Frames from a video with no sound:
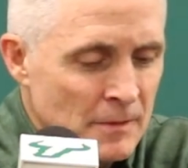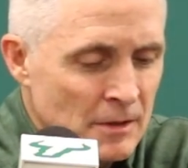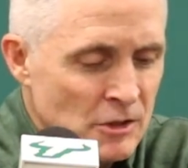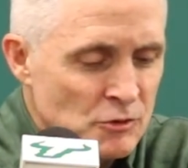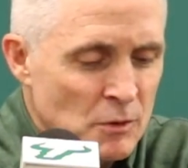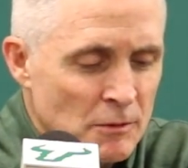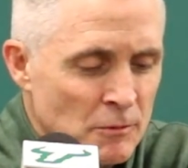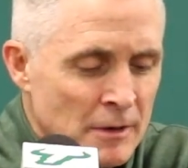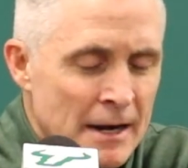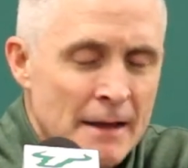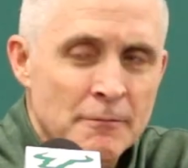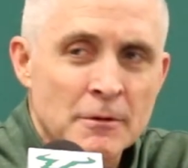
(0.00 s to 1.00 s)
Because
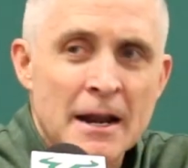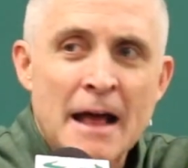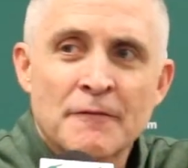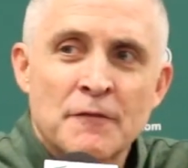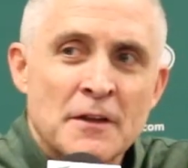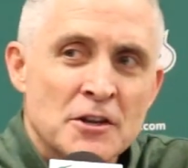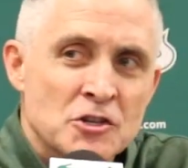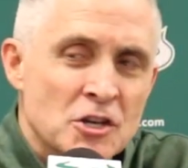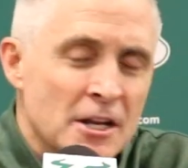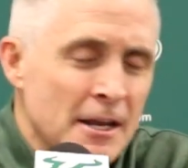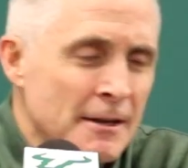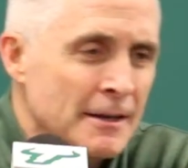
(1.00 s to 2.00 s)
we're not
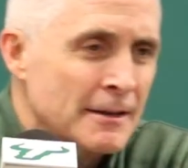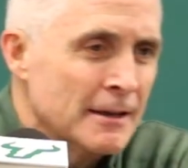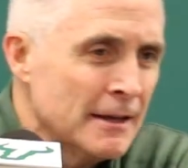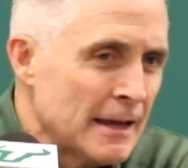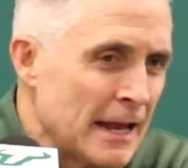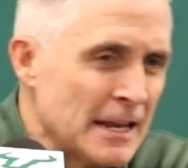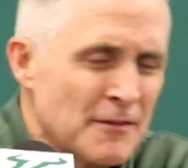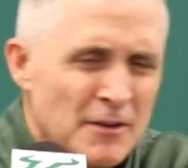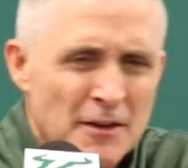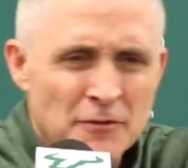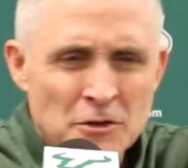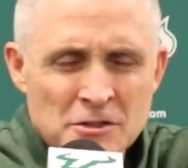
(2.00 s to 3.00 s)
finishing, and
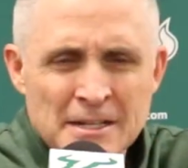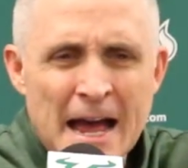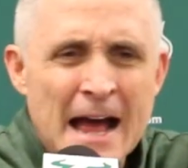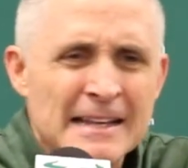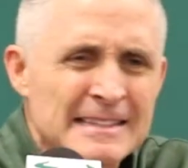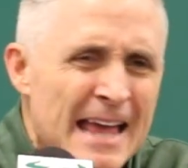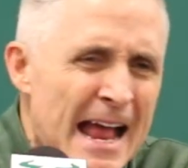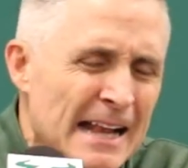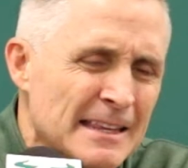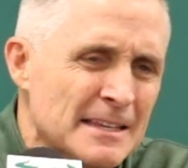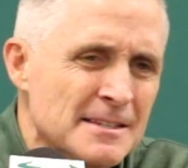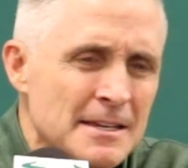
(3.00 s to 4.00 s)
even if there's
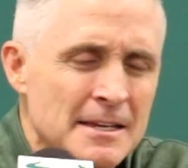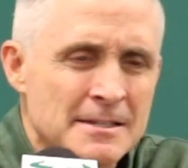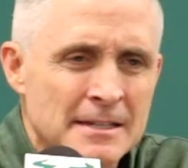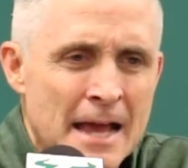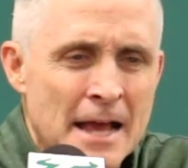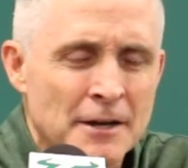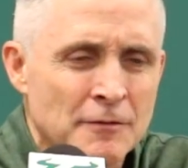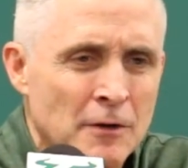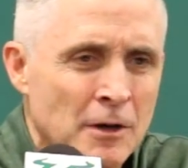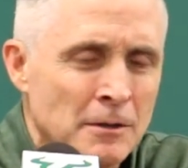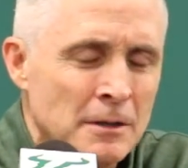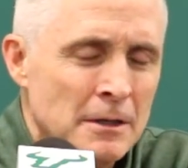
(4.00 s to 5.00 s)
contact, it's kind
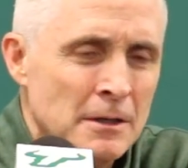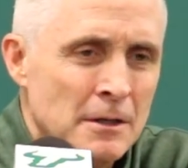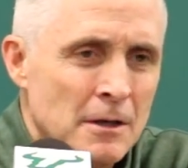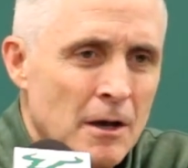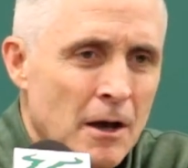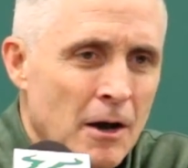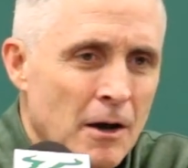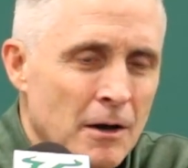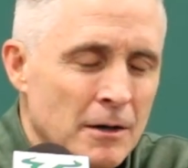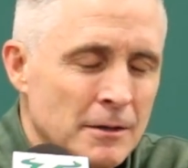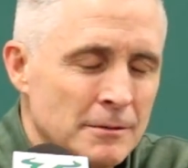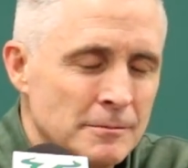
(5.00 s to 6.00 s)
of
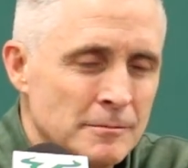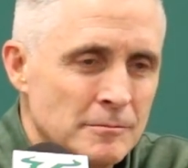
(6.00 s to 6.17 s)
a